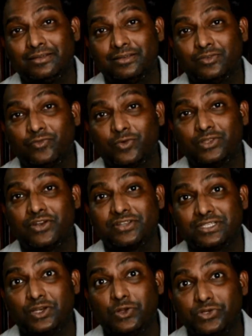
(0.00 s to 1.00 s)
for the
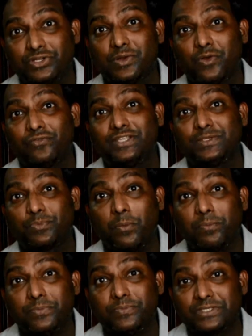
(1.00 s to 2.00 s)
resolution of these
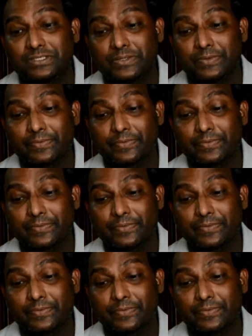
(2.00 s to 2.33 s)
problems?